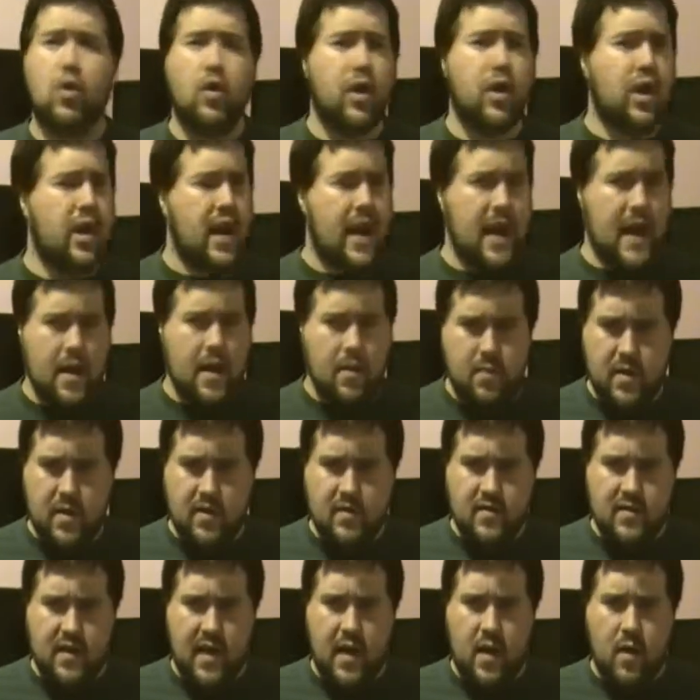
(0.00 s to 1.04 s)
really good
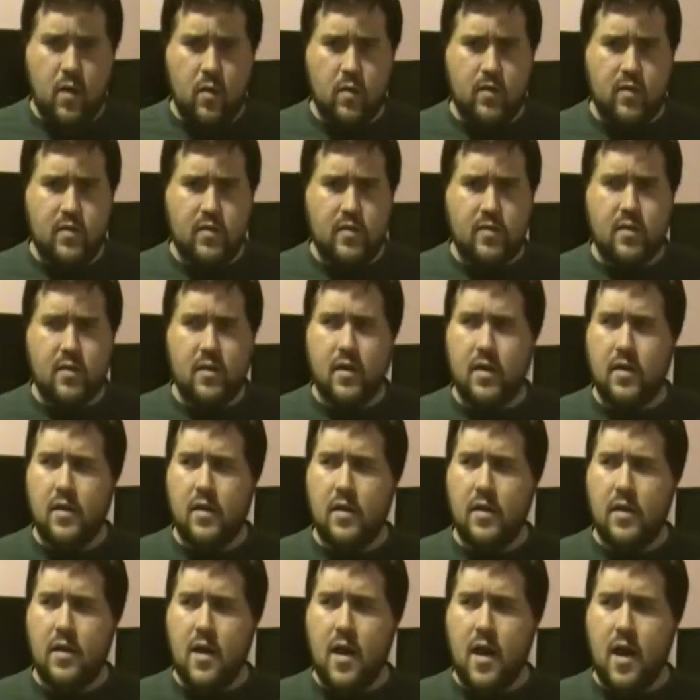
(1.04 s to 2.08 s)
ambient sounds,
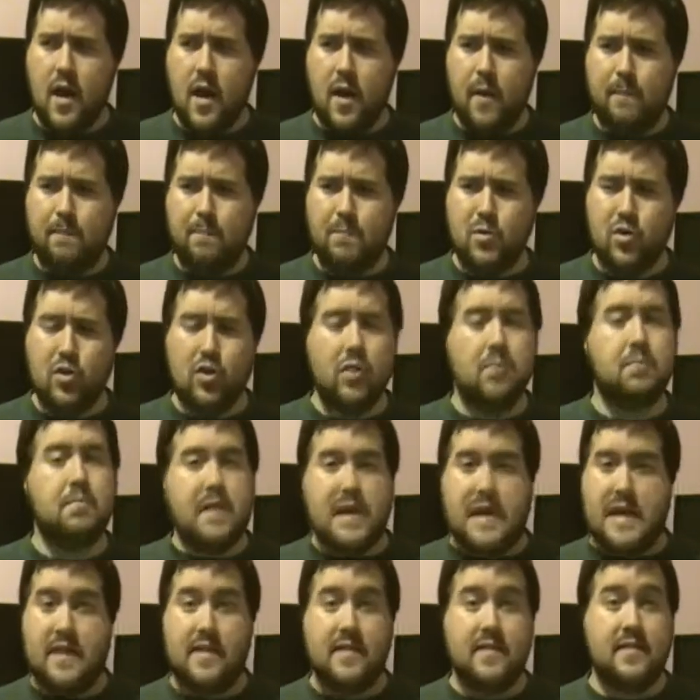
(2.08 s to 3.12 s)
good
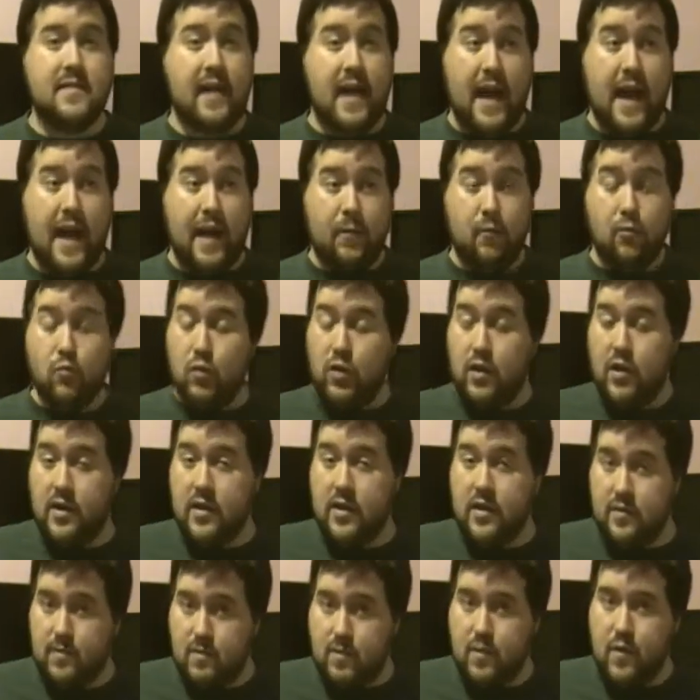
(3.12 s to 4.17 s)
beats. I
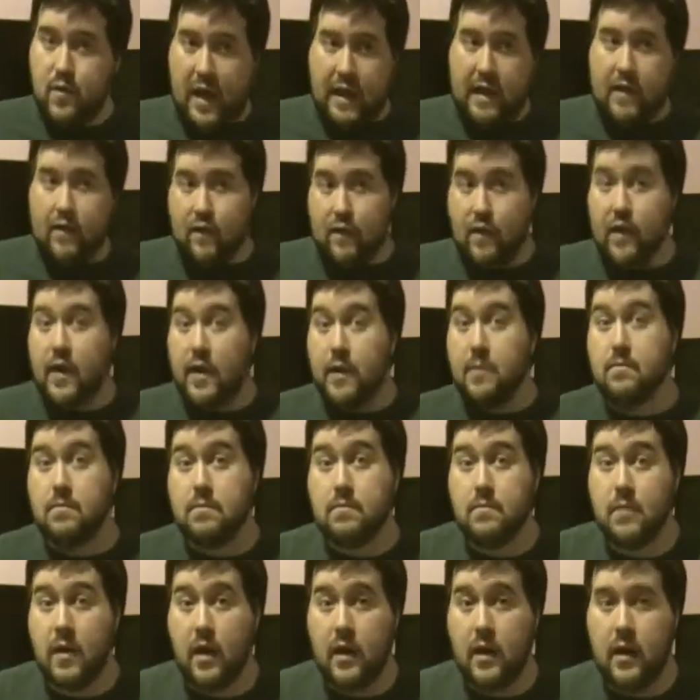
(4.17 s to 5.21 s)
really did think it fit
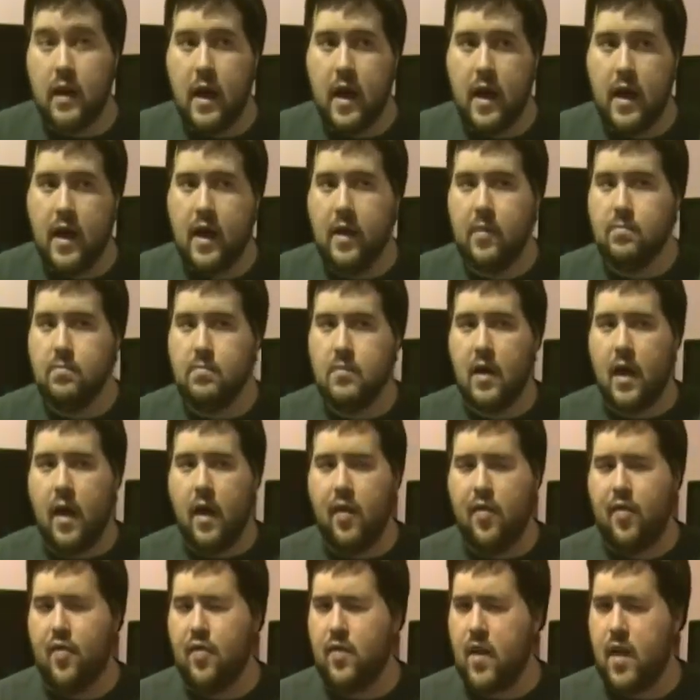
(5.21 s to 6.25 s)
a lot. And
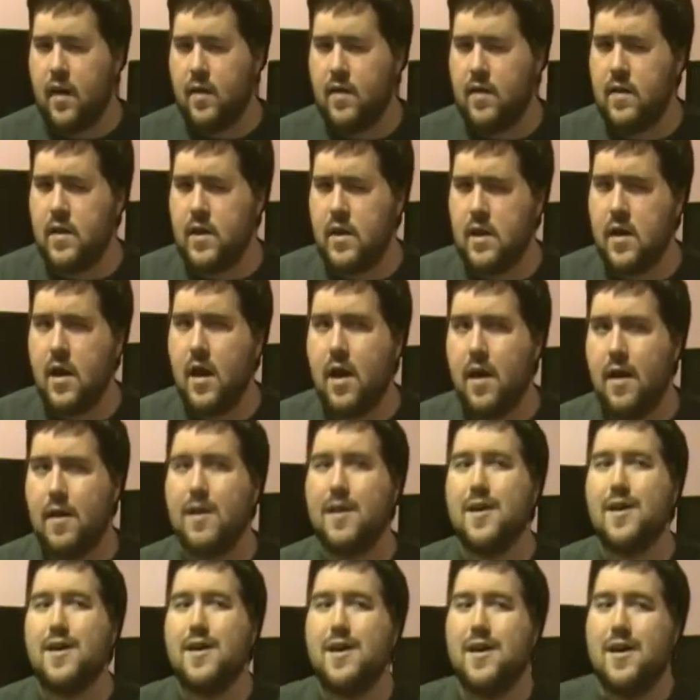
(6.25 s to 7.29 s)
I think
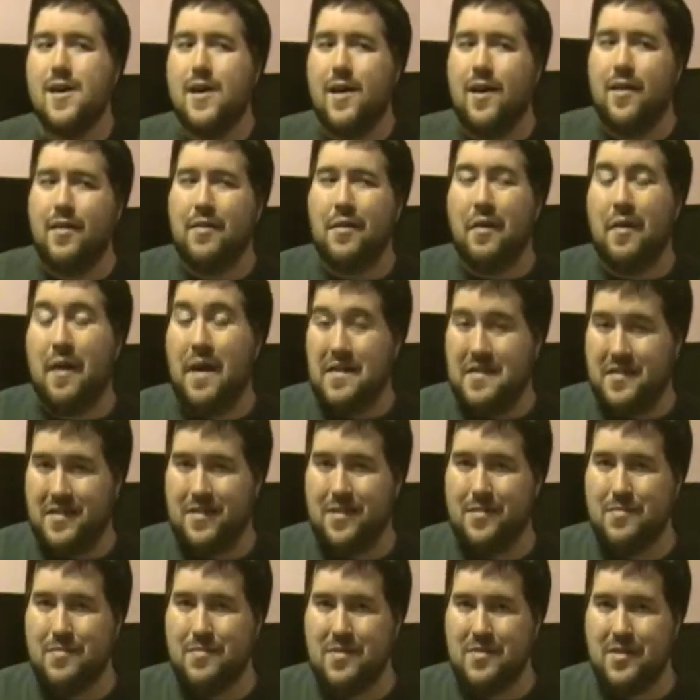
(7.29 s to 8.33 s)
the
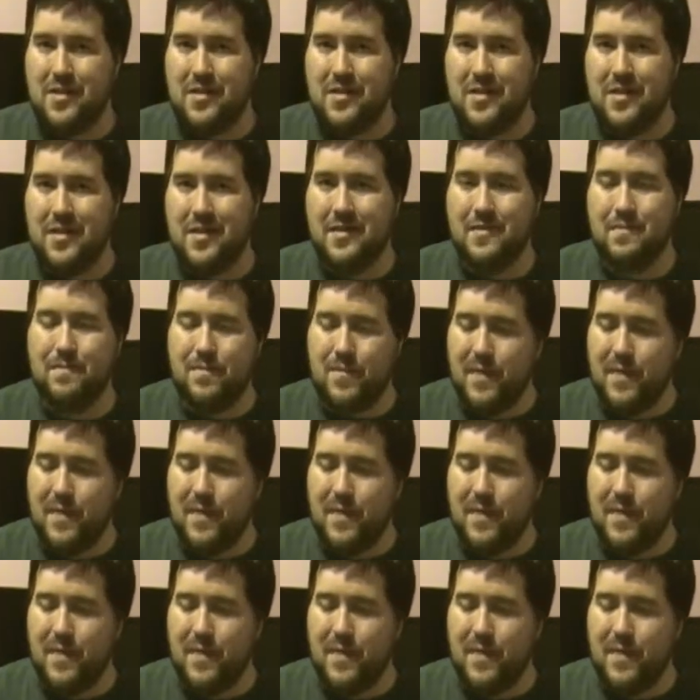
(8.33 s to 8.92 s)
licensed music,